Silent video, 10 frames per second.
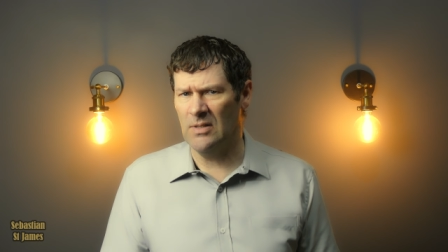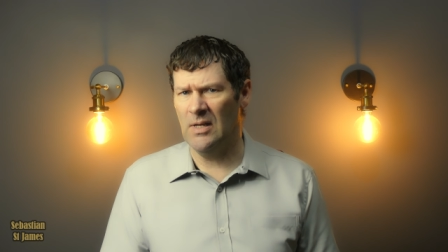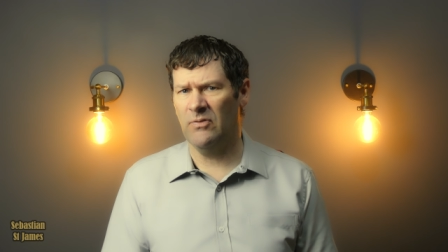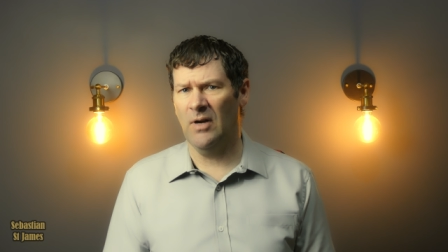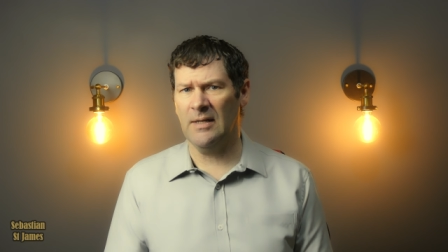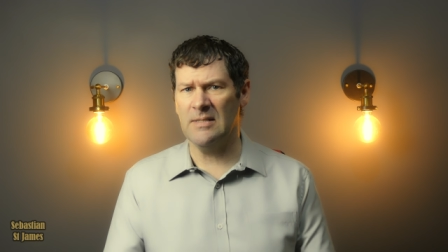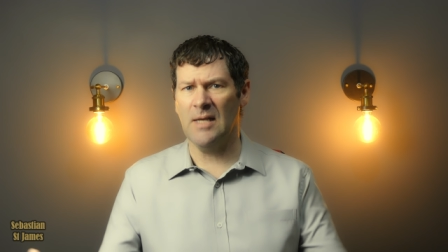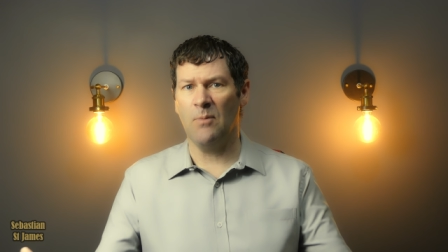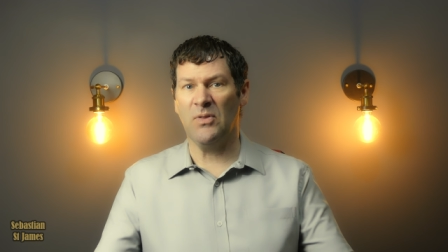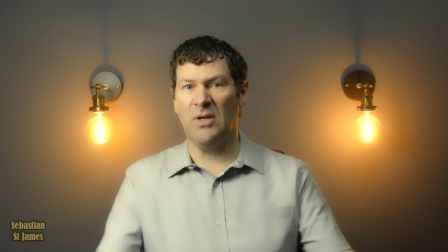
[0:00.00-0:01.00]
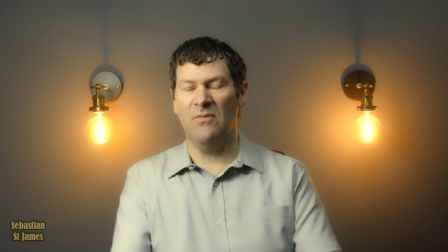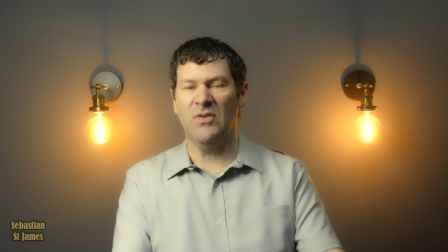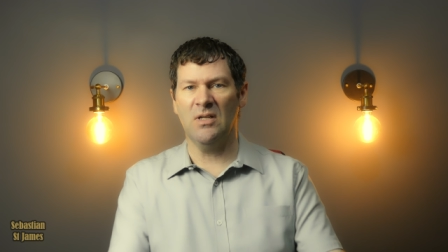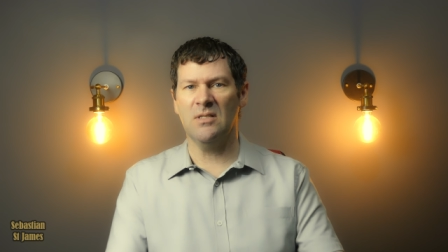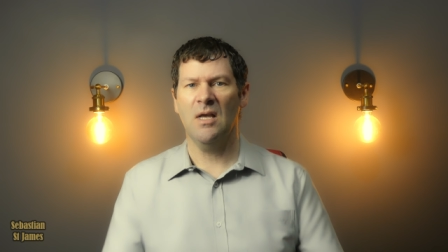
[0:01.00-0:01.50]
And therefore I can say with
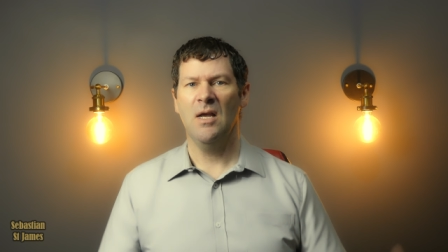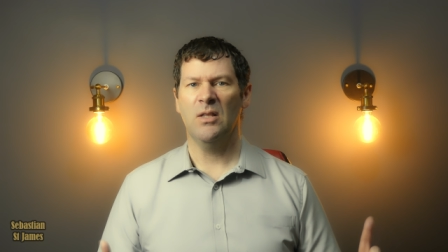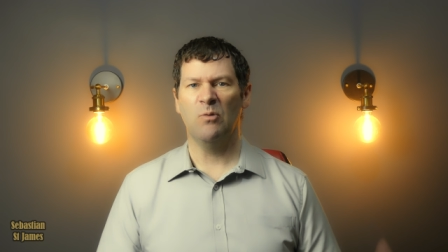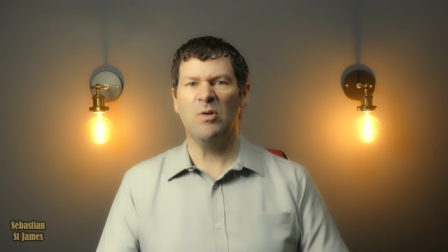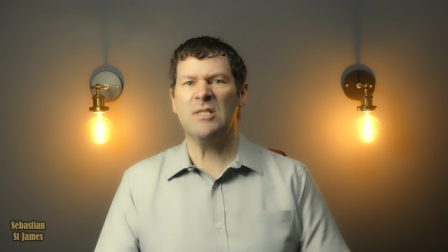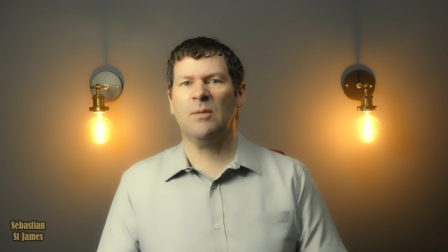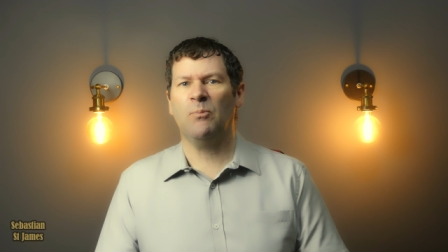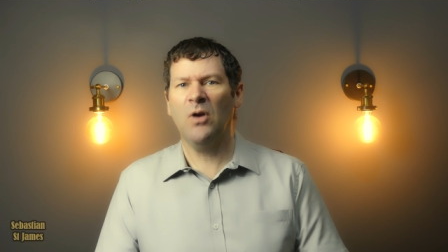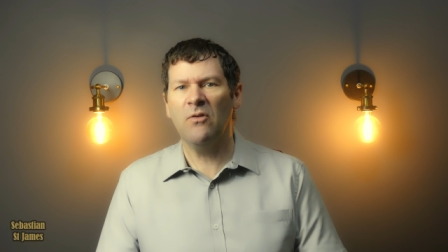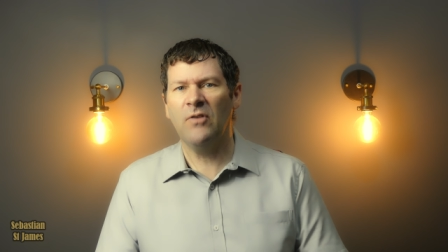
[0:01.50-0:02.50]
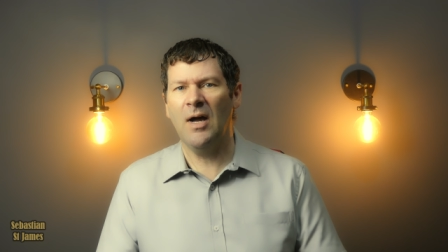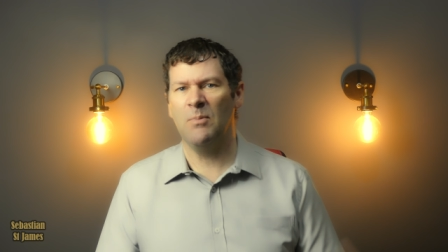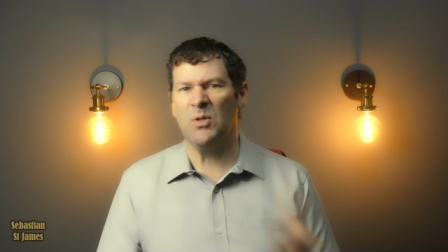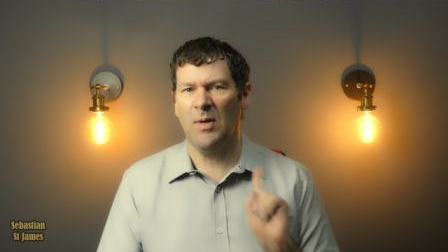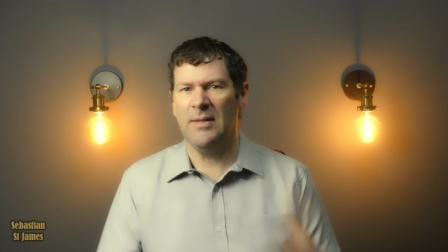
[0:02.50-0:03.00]
confidence, the risk profile
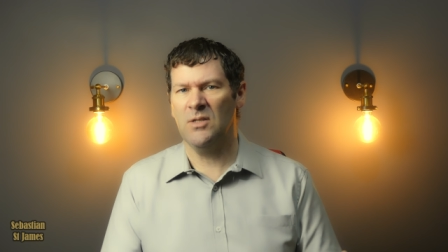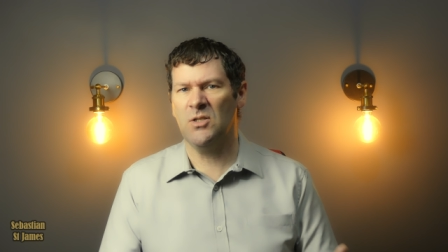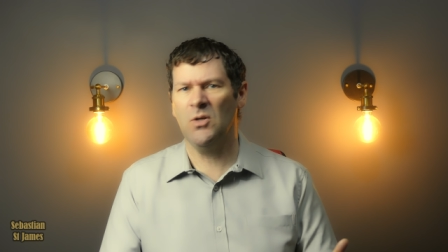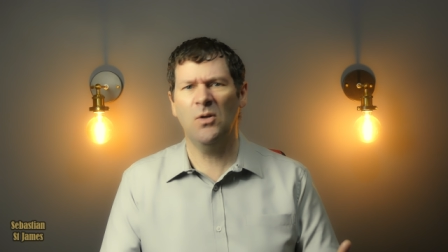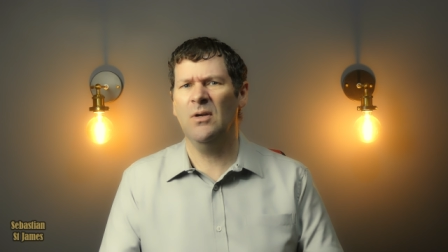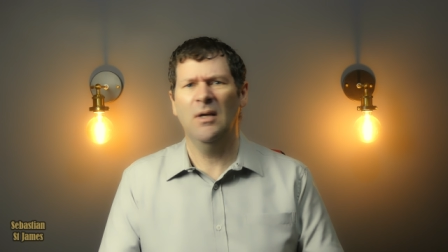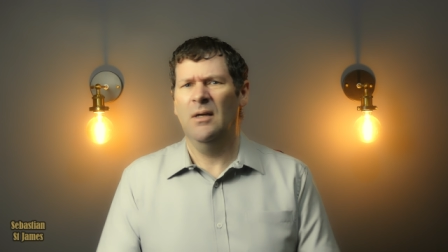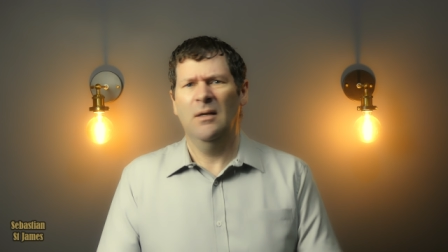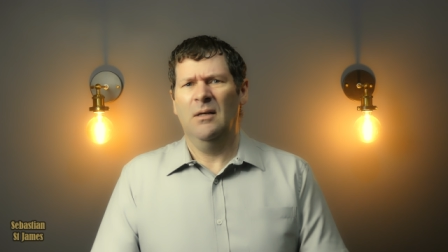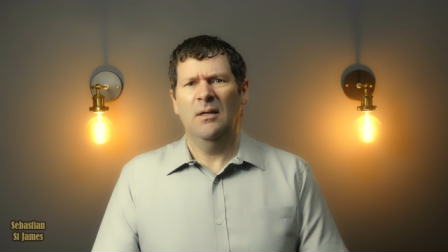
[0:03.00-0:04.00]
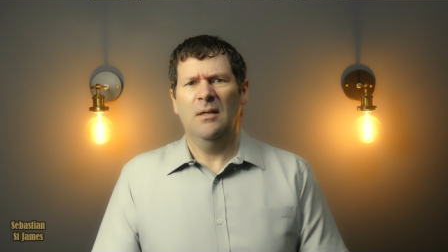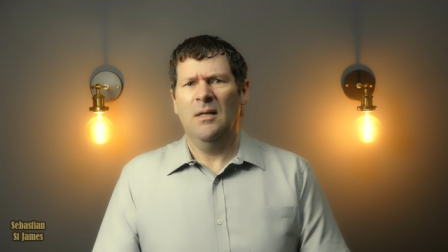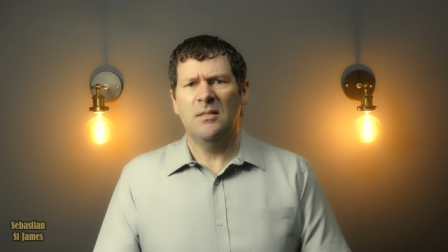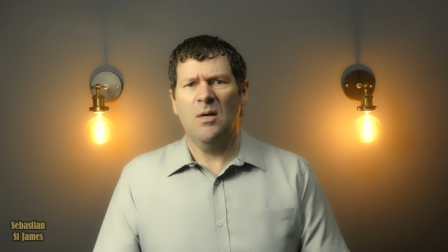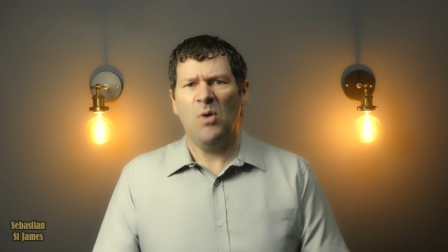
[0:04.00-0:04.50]
between the two,
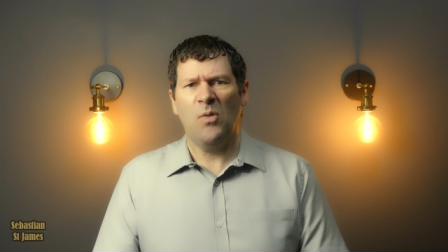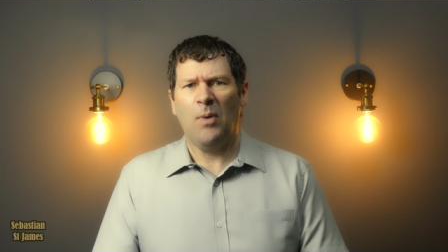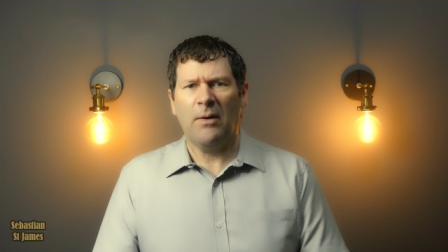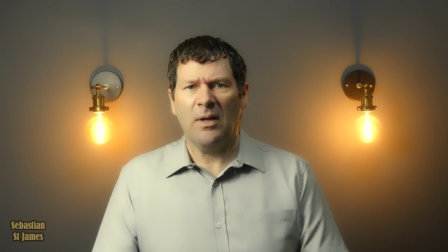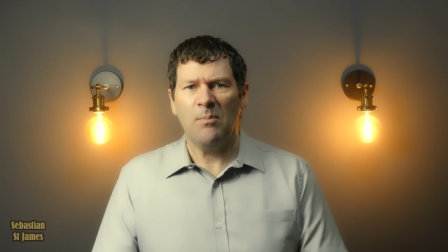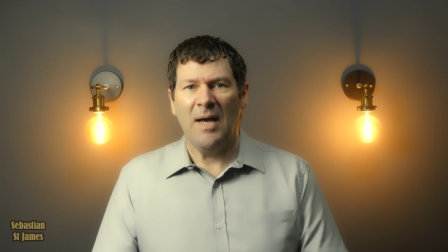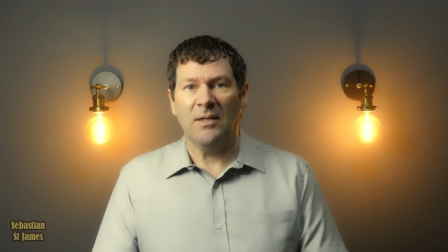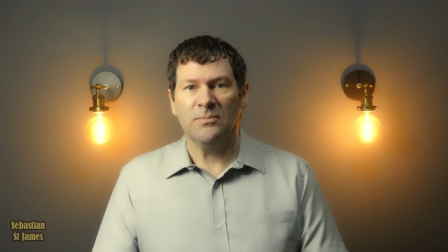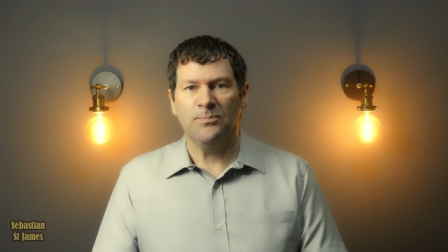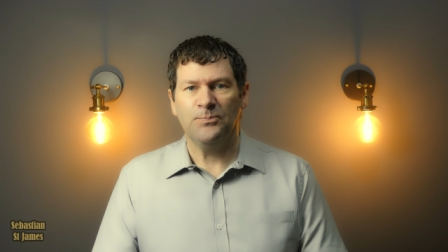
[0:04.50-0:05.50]
it's not worth worrying about.